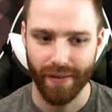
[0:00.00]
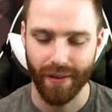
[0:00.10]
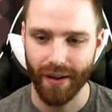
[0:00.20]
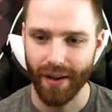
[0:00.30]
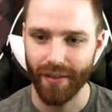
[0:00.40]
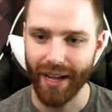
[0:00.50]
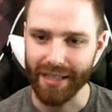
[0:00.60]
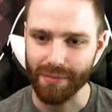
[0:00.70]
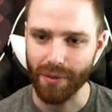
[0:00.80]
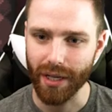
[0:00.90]
Uh,
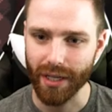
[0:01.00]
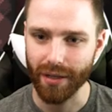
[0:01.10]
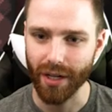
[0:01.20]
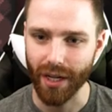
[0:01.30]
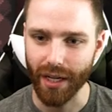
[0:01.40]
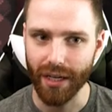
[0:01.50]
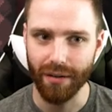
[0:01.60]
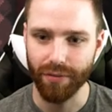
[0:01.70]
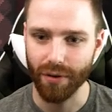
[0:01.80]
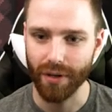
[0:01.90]
that's pretty
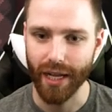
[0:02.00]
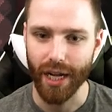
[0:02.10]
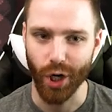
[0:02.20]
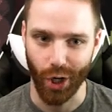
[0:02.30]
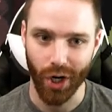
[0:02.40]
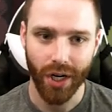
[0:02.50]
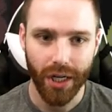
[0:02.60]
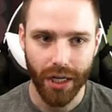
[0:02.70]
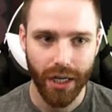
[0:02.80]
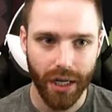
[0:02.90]
good for later.
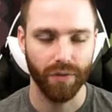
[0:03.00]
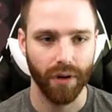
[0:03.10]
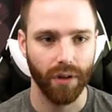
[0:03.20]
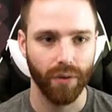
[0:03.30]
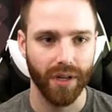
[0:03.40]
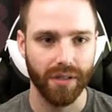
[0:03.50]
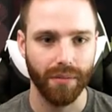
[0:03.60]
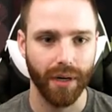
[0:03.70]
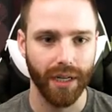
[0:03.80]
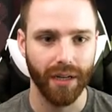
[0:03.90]
Funnel the rest of the
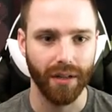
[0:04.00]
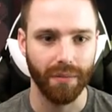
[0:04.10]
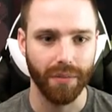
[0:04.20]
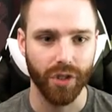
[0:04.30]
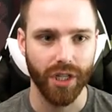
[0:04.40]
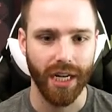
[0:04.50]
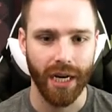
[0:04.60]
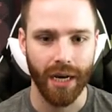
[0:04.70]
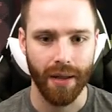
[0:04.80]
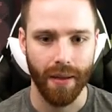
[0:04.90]
money into the
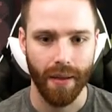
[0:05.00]
machine.